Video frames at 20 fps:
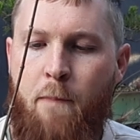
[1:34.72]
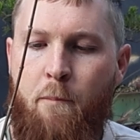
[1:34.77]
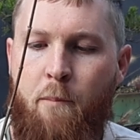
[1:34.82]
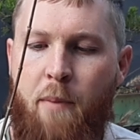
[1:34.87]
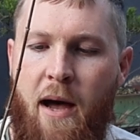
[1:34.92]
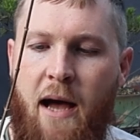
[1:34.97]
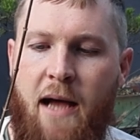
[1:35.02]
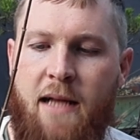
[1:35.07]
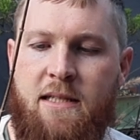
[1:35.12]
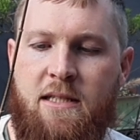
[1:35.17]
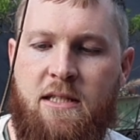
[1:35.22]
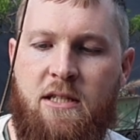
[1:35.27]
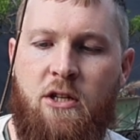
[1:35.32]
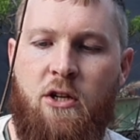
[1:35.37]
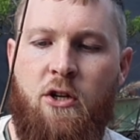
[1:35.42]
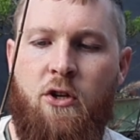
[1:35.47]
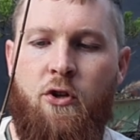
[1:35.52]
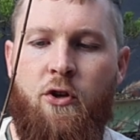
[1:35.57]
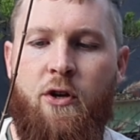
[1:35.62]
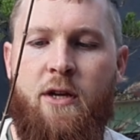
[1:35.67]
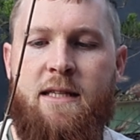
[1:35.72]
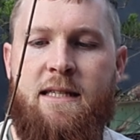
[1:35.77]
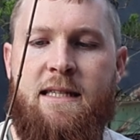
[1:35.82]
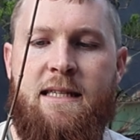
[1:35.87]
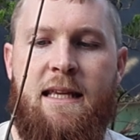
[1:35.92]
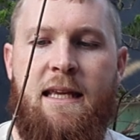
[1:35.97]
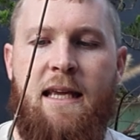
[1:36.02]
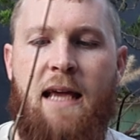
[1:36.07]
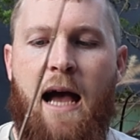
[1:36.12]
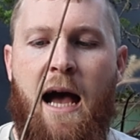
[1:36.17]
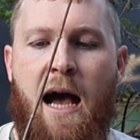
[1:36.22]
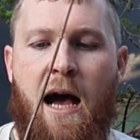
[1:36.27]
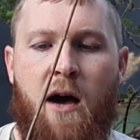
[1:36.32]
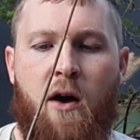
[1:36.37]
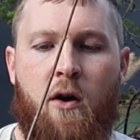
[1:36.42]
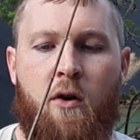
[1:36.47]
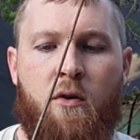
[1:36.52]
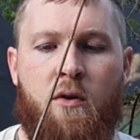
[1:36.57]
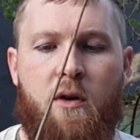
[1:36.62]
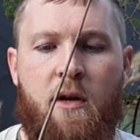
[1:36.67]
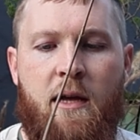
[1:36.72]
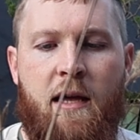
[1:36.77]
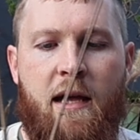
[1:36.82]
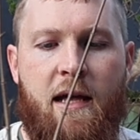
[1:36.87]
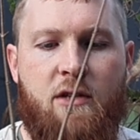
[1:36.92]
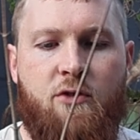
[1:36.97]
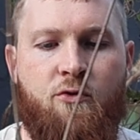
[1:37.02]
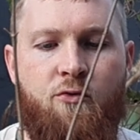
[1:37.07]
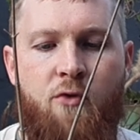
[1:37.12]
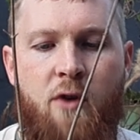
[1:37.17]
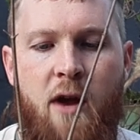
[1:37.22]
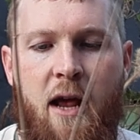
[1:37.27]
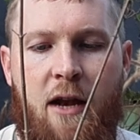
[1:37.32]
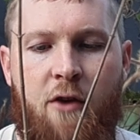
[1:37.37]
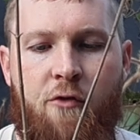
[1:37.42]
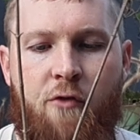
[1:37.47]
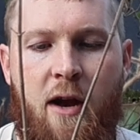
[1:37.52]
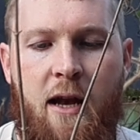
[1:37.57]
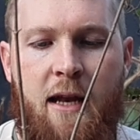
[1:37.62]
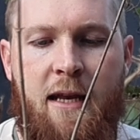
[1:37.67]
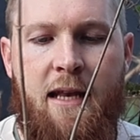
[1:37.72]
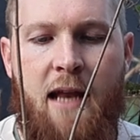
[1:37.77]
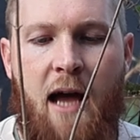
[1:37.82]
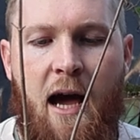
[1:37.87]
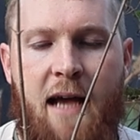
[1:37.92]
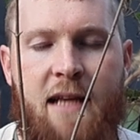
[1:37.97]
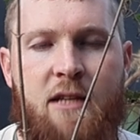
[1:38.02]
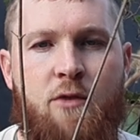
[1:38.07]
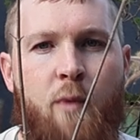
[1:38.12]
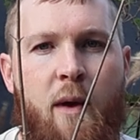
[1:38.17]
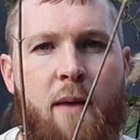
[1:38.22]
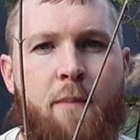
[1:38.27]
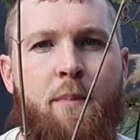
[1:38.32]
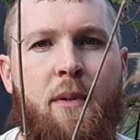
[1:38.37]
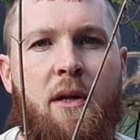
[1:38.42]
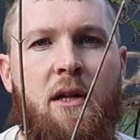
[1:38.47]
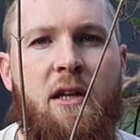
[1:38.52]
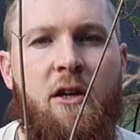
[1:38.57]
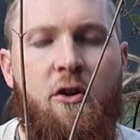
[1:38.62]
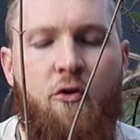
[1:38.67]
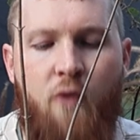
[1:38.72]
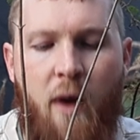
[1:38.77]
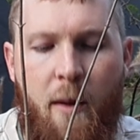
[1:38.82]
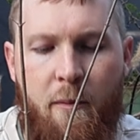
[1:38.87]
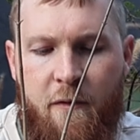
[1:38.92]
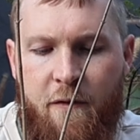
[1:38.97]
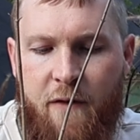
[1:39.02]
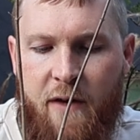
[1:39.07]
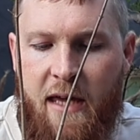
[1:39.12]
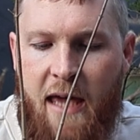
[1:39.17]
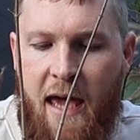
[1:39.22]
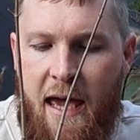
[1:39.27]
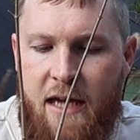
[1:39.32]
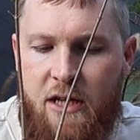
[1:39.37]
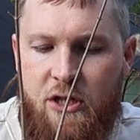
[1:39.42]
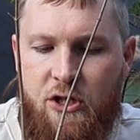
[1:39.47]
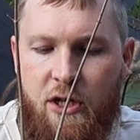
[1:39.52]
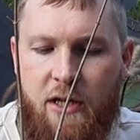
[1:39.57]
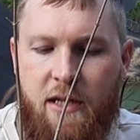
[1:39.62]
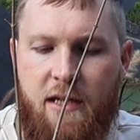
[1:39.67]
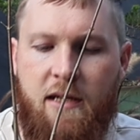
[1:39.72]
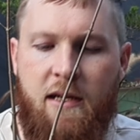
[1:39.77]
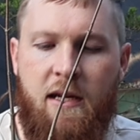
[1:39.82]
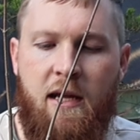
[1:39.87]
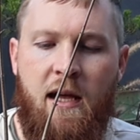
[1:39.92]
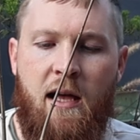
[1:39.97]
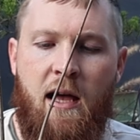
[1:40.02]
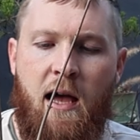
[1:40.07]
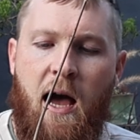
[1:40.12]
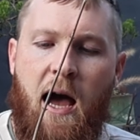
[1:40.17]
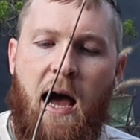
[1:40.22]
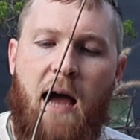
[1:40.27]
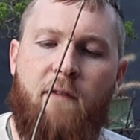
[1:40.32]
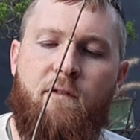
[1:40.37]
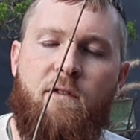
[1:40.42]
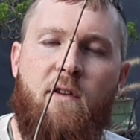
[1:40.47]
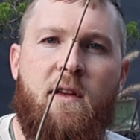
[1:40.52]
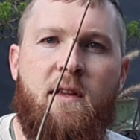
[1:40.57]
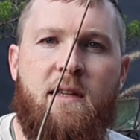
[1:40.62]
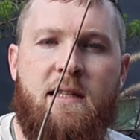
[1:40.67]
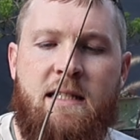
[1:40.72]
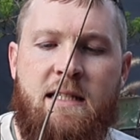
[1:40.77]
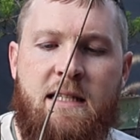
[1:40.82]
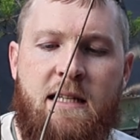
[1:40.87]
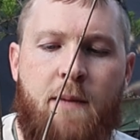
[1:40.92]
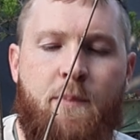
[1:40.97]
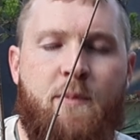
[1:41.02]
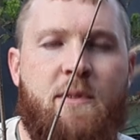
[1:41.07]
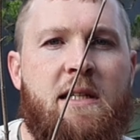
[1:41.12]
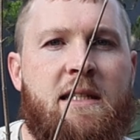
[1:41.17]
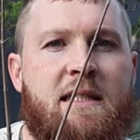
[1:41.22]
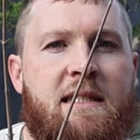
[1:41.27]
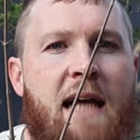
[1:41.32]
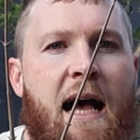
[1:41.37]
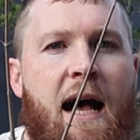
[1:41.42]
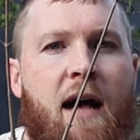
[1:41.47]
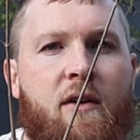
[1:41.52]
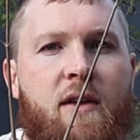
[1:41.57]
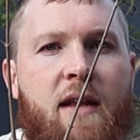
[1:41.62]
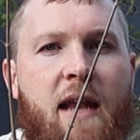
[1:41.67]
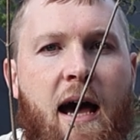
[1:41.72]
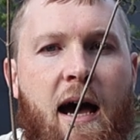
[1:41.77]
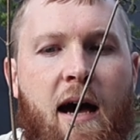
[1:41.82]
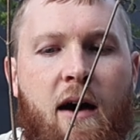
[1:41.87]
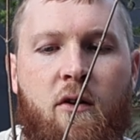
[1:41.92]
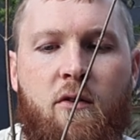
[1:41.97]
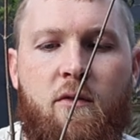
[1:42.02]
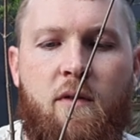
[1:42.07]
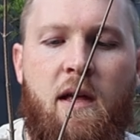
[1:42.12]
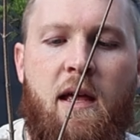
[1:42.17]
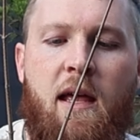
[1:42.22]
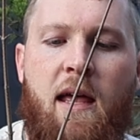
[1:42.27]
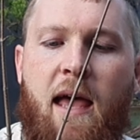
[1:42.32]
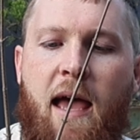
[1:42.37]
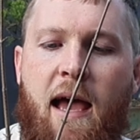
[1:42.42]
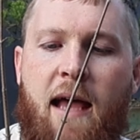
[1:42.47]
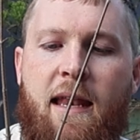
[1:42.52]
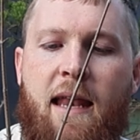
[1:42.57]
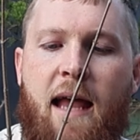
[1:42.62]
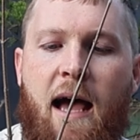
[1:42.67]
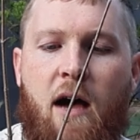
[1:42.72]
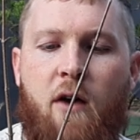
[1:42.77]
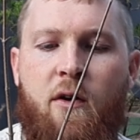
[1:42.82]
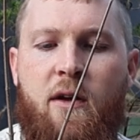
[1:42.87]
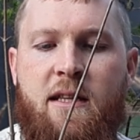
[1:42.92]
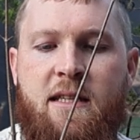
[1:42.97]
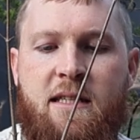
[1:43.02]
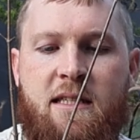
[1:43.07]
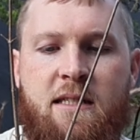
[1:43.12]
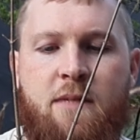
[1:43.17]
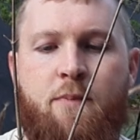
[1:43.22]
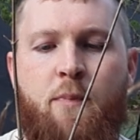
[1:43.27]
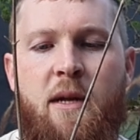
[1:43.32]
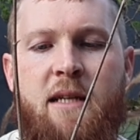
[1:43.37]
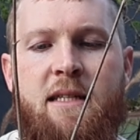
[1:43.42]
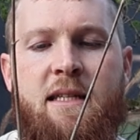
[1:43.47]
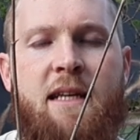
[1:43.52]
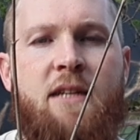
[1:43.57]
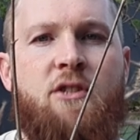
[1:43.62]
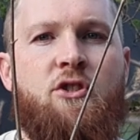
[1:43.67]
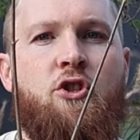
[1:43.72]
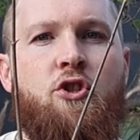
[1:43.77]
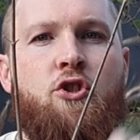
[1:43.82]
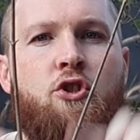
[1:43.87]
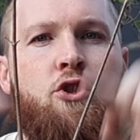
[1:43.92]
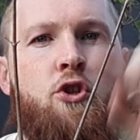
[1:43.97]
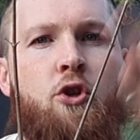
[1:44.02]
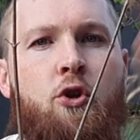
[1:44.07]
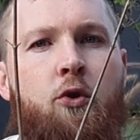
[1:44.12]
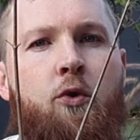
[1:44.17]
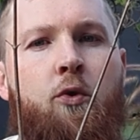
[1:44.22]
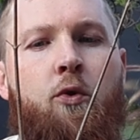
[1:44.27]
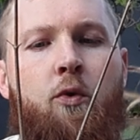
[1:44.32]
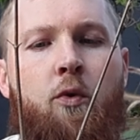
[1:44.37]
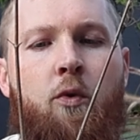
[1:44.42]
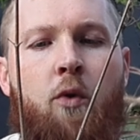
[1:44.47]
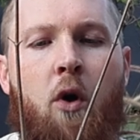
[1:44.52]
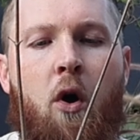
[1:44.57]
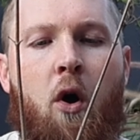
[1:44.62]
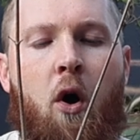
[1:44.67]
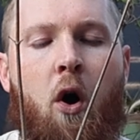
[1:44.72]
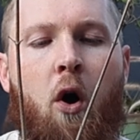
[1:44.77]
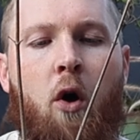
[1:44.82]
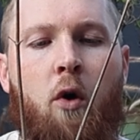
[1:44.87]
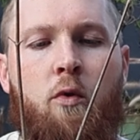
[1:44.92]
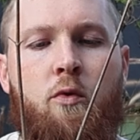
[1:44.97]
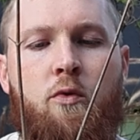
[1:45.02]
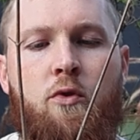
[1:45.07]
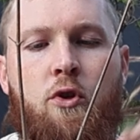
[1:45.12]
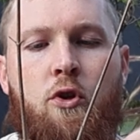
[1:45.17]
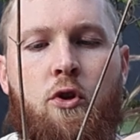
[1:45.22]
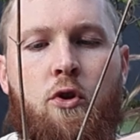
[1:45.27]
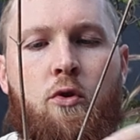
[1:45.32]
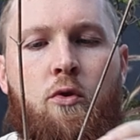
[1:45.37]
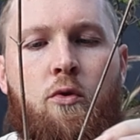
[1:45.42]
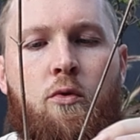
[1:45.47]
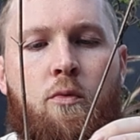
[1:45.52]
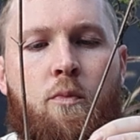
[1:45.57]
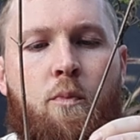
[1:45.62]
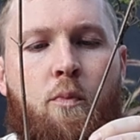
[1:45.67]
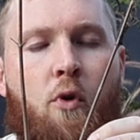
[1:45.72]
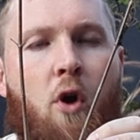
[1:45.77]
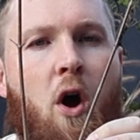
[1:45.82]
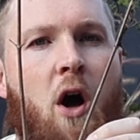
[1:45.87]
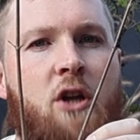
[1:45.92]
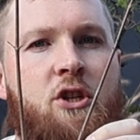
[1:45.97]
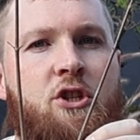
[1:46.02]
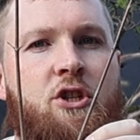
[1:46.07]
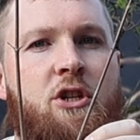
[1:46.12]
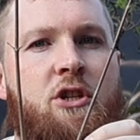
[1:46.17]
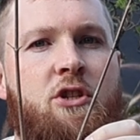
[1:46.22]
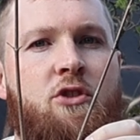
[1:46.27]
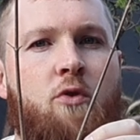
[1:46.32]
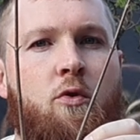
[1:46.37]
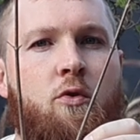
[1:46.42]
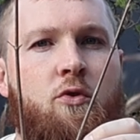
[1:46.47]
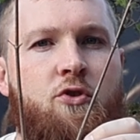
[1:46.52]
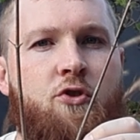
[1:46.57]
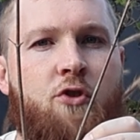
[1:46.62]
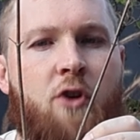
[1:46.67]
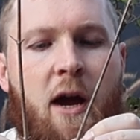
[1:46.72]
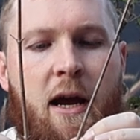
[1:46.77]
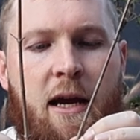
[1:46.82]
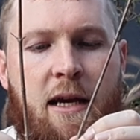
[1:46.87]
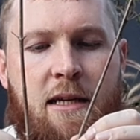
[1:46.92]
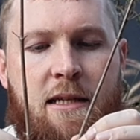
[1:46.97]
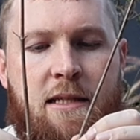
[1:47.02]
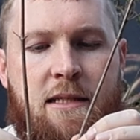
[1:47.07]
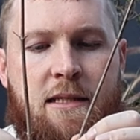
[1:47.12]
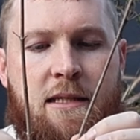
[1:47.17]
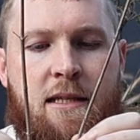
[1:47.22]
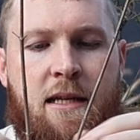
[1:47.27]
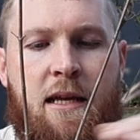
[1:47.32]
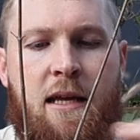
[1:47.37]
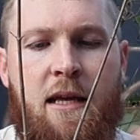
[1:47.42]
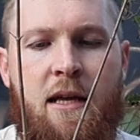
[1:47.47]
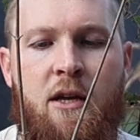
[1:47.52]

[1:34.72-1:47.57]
but you can see how it's really nice when building ramification. I've snipped it down now, and now it's split into two whole new branches or trunks.